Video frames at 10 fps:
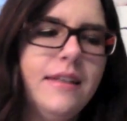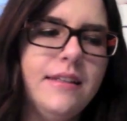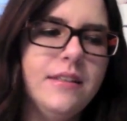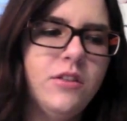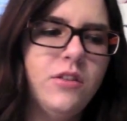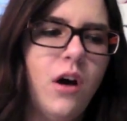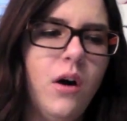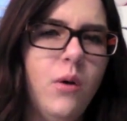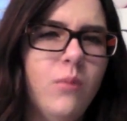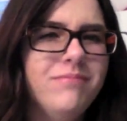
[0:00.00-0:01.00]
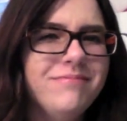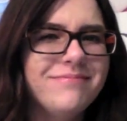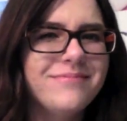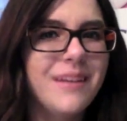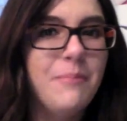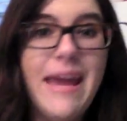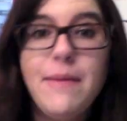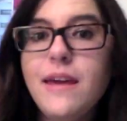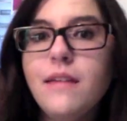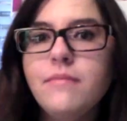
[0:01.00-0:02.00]
So
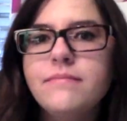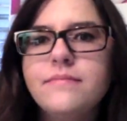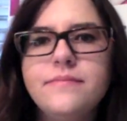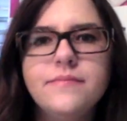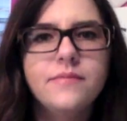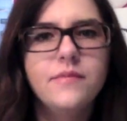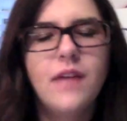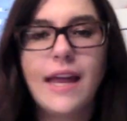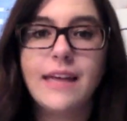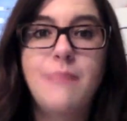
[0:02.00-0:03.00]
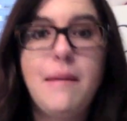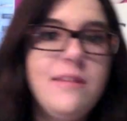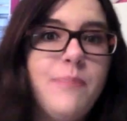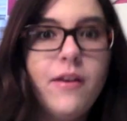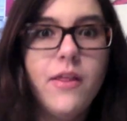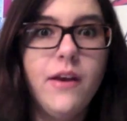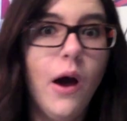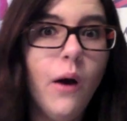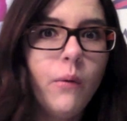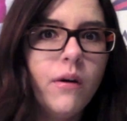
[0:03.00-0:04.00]
maybe. I guess maybe it's better than
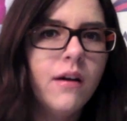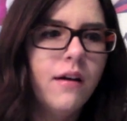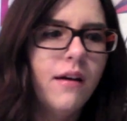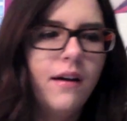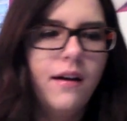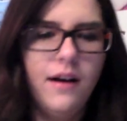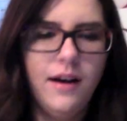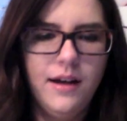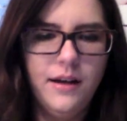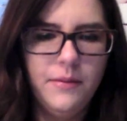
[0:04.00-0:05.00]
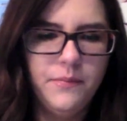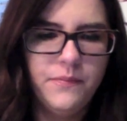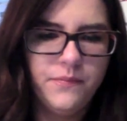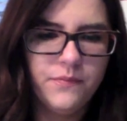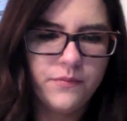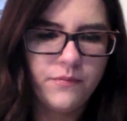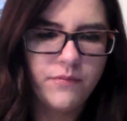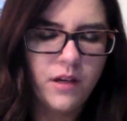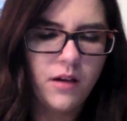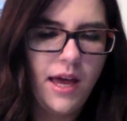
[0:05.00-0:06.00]
no.
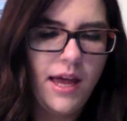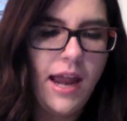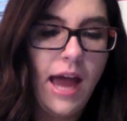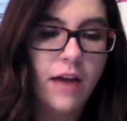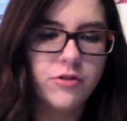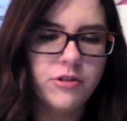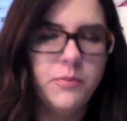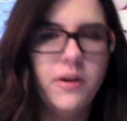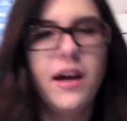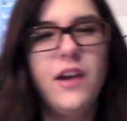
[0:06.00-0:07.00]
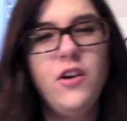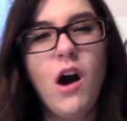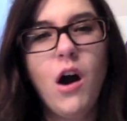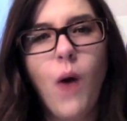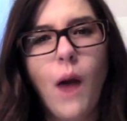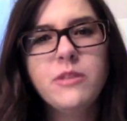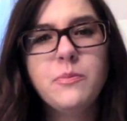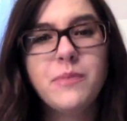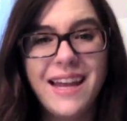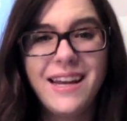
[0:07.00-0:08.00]
Okay, an extras book. No, I was
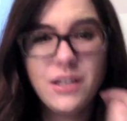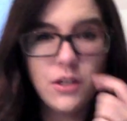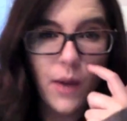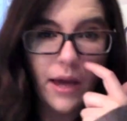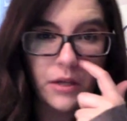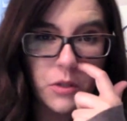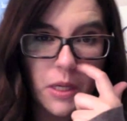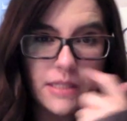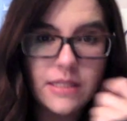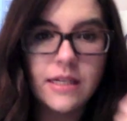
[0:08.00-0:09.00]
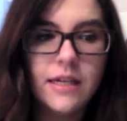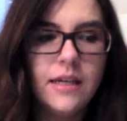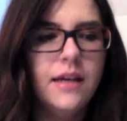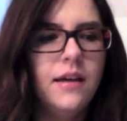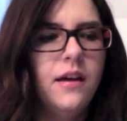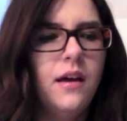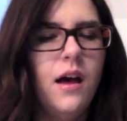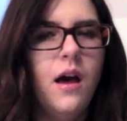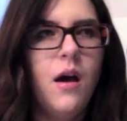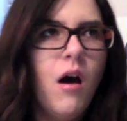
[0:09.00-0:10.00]
planning to do extras,
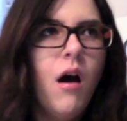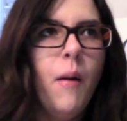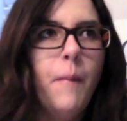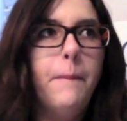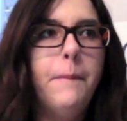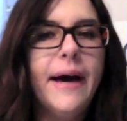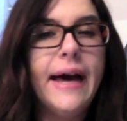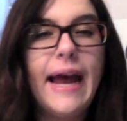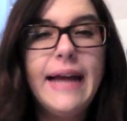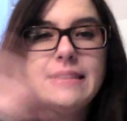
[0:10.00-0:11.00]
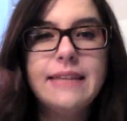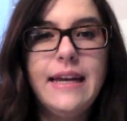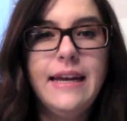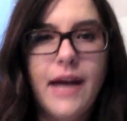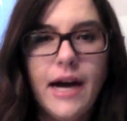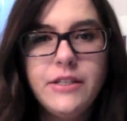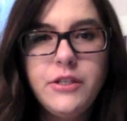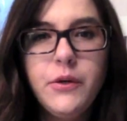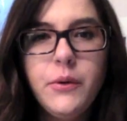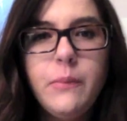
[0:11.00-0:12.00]
but I decided not
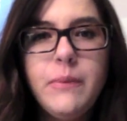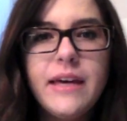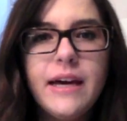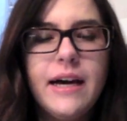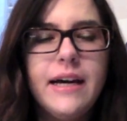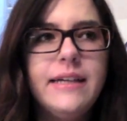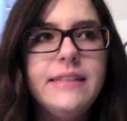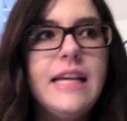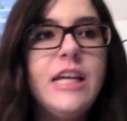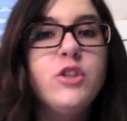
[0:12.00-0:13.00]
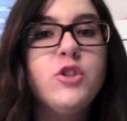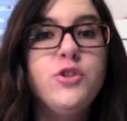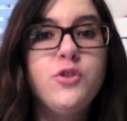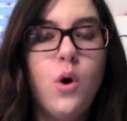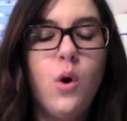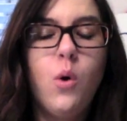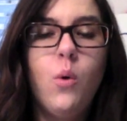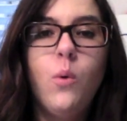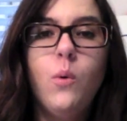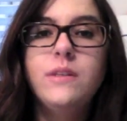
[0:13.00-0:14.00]
to because it's
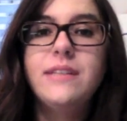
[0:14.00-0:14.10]
so